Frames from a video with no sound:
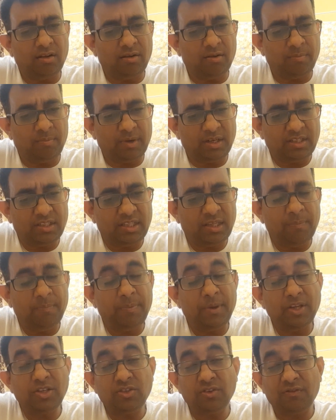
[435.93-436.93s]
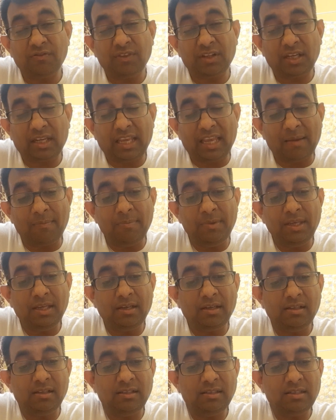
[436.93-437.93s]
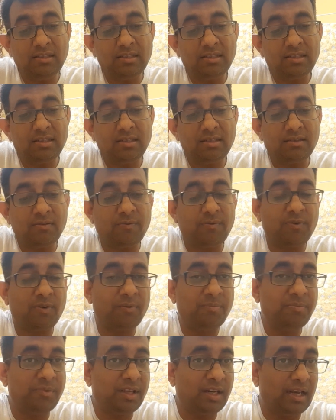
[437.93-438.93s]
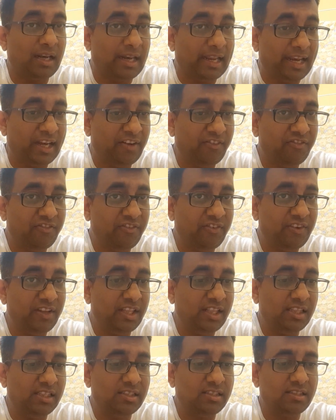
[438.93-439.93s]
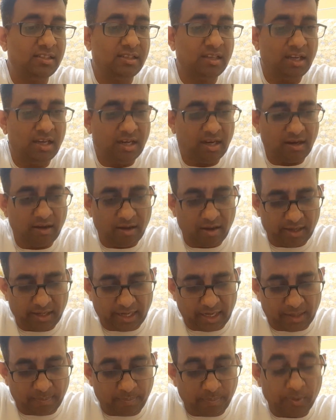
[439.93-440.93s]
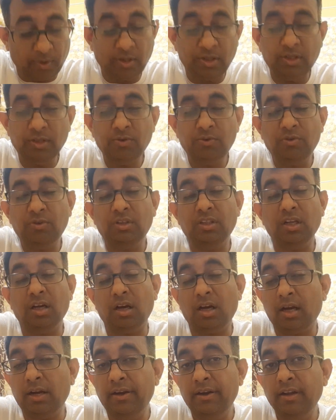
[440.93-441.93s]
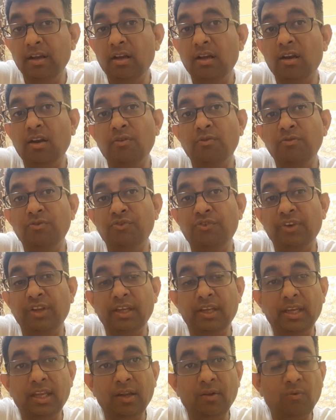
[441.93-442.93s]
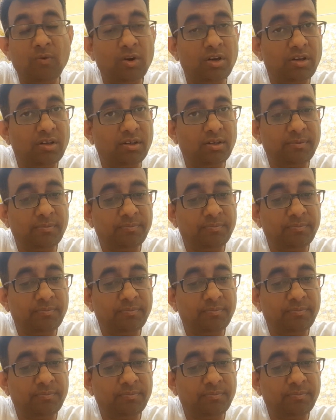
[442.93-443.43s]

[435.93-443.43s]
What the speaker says: But seepage of the chemicals from the landfills can pollute the underground drinking water.